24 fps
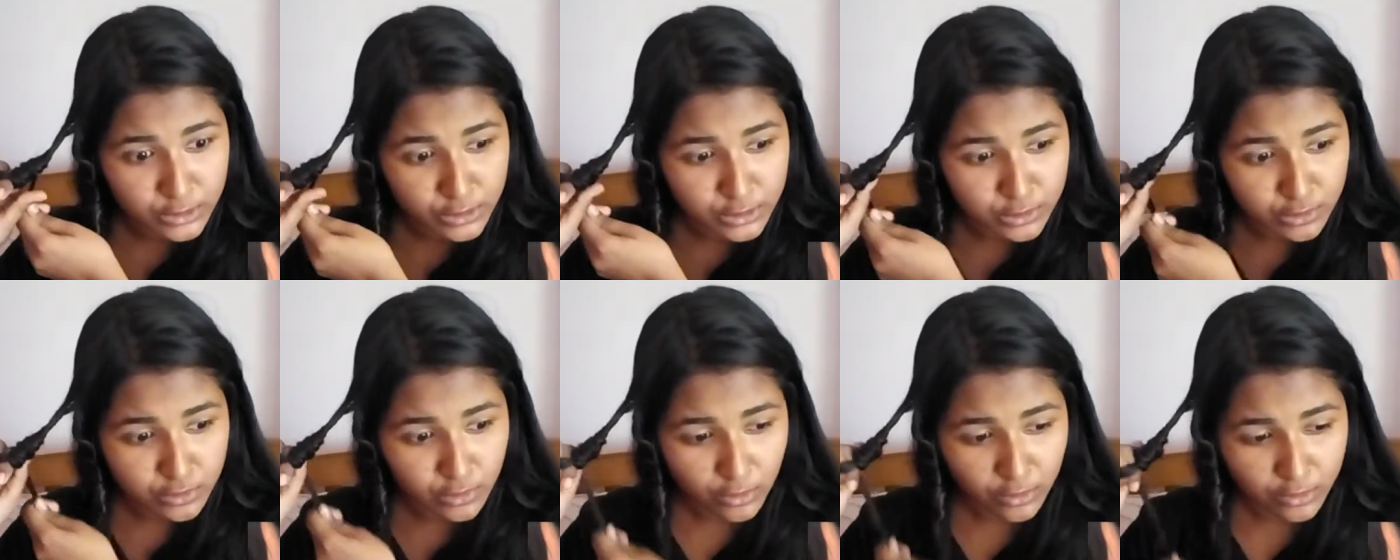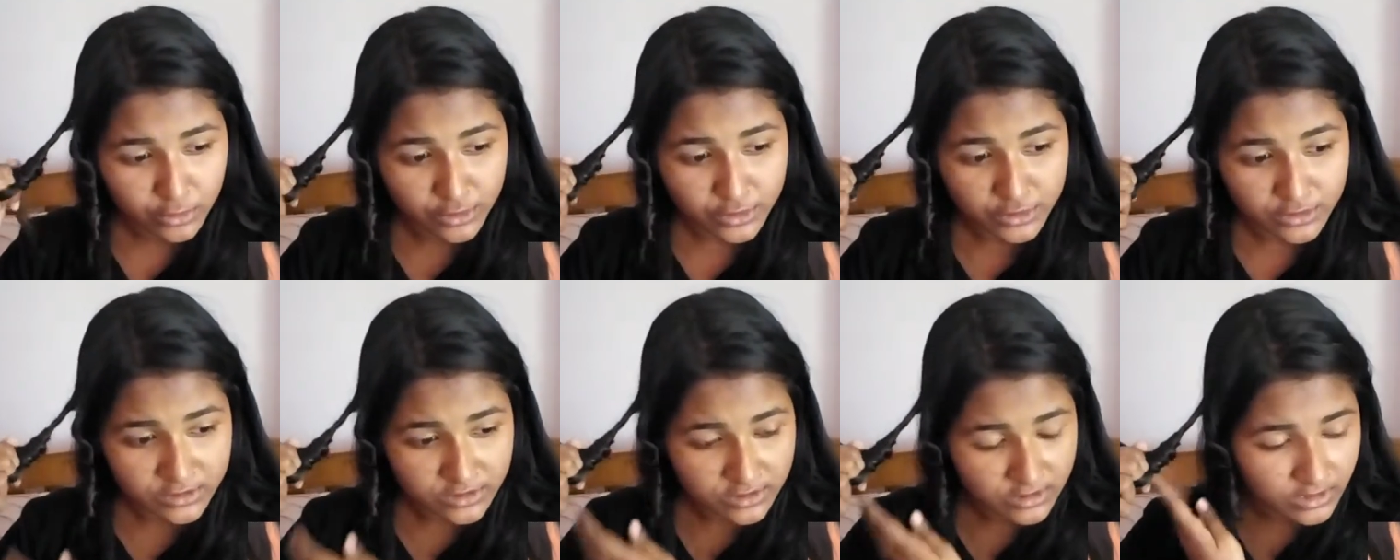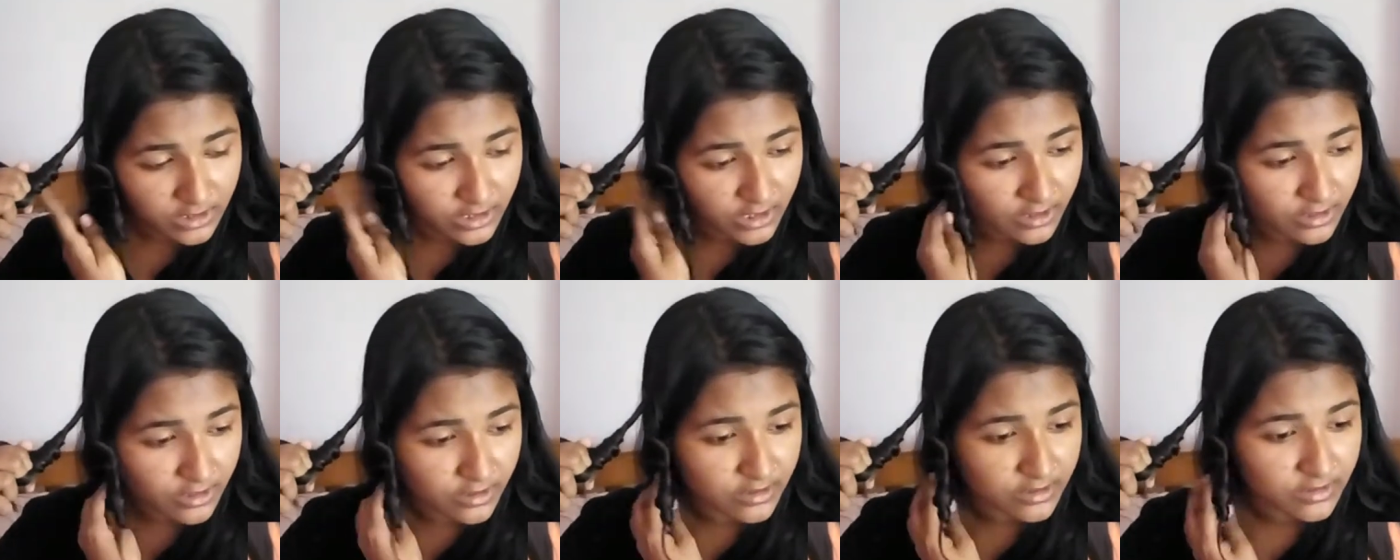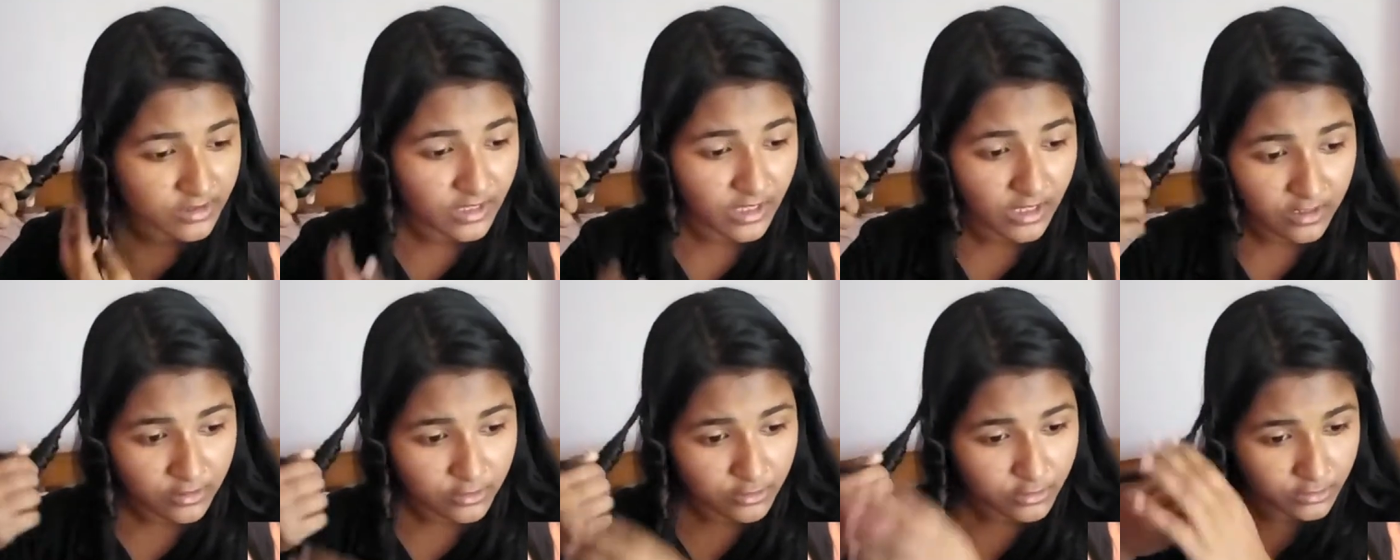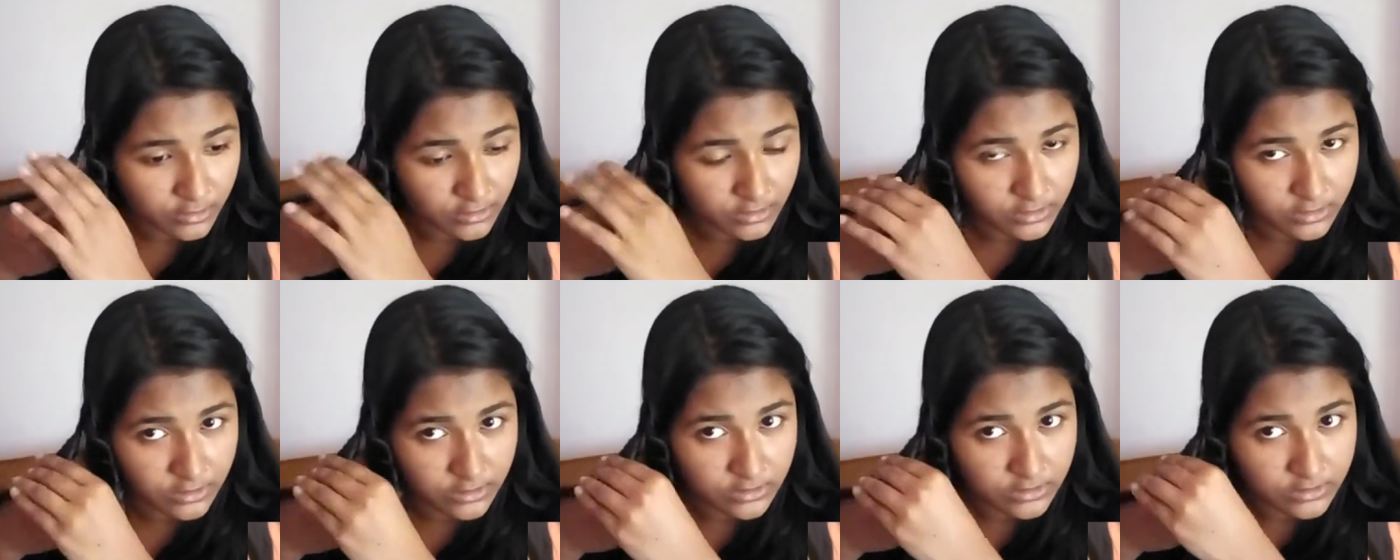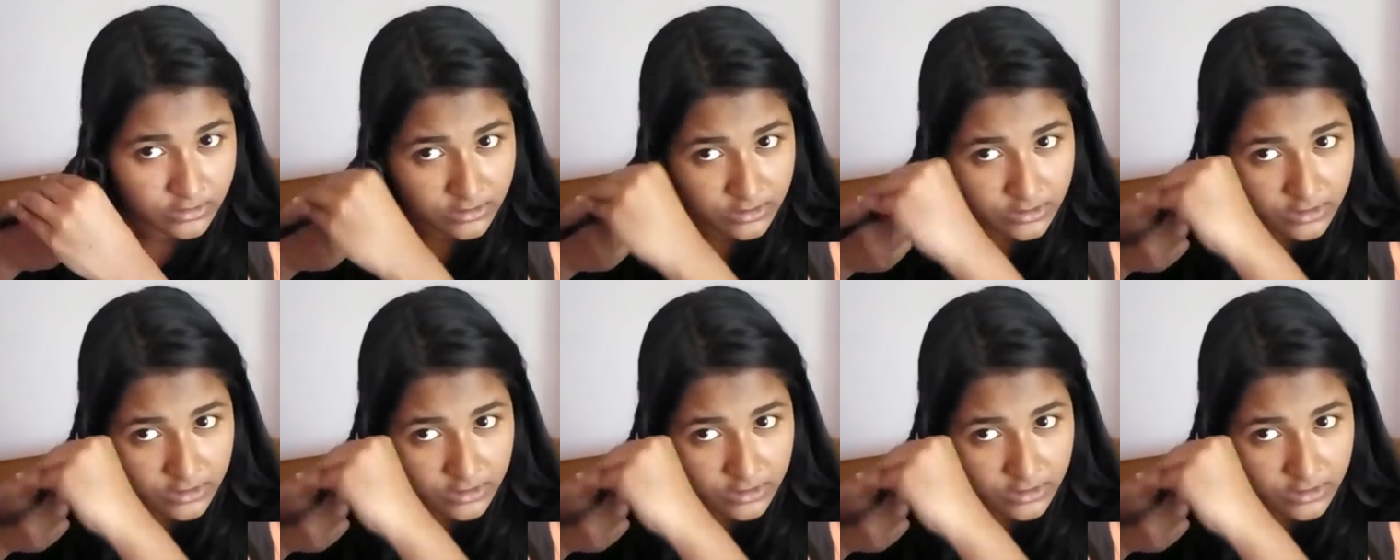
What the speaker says: longer hair than hers,